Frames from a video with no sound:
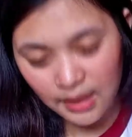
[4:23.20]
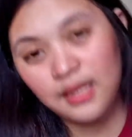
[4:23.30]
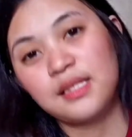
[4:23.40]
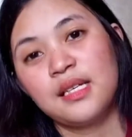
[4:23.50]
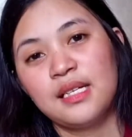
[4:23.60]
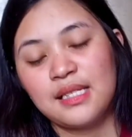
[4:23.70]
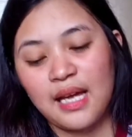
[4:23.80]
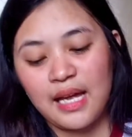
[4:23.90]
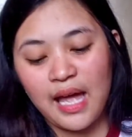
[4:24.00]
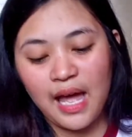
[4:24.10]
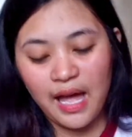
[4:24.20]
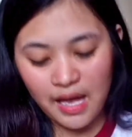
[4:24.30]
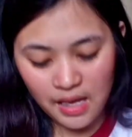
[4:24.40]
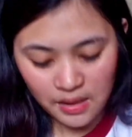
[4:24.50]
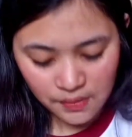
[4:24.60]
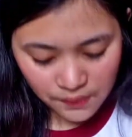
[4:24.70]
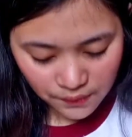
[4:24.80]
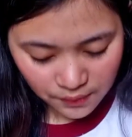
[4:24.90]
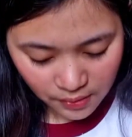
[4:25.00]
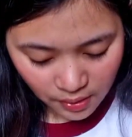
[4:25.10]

Next is I have